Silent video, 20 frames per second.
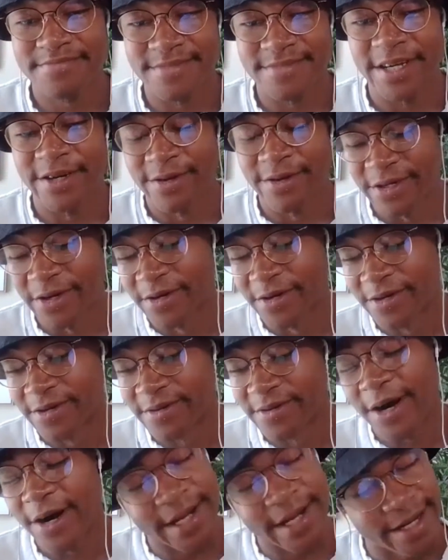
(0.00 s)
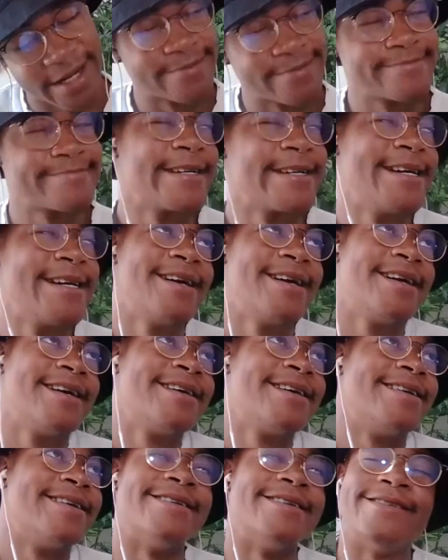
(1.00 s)
They're gonna turn on you. Okay.
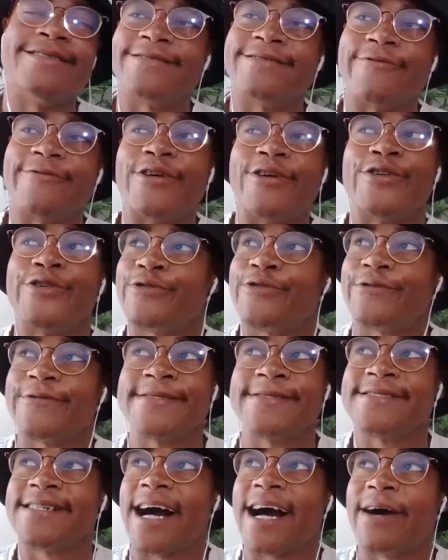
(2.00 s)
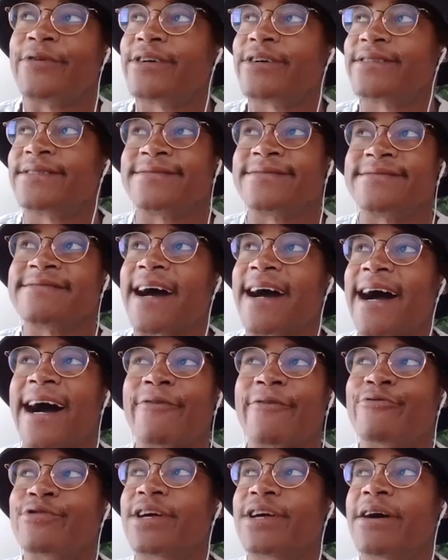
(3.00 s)
Well, I mean,
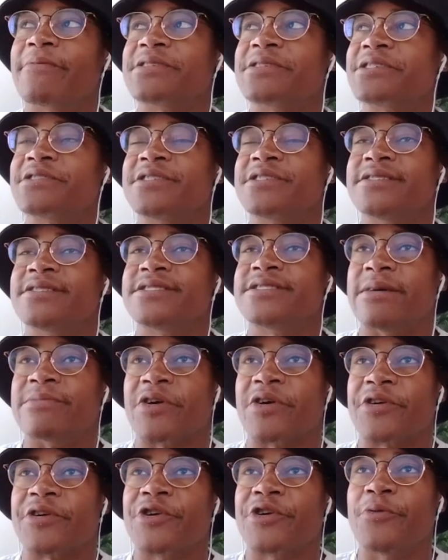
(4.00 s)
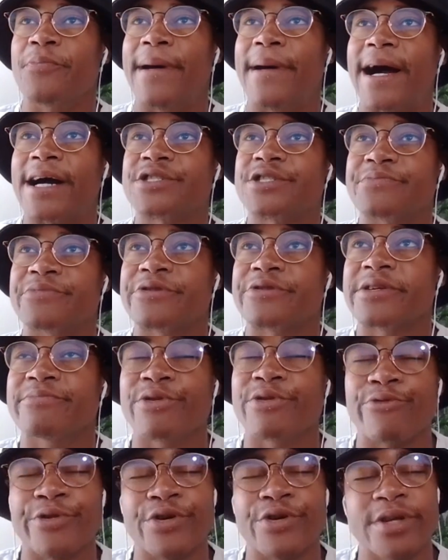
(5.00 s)
I would love to see James Harden go back to Brooklyn,
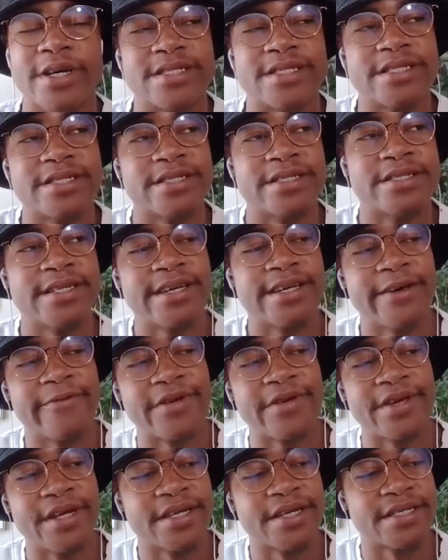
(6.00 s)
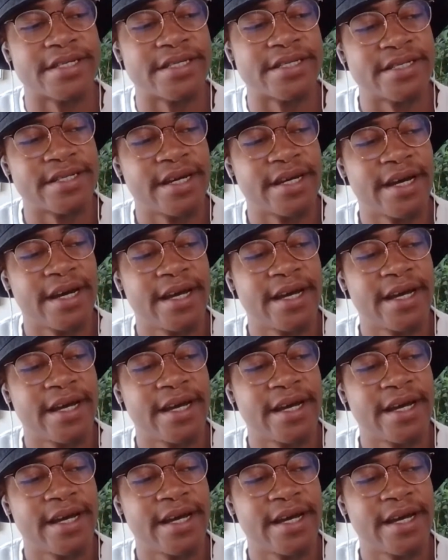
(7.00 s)
but realistically, if he doesn't,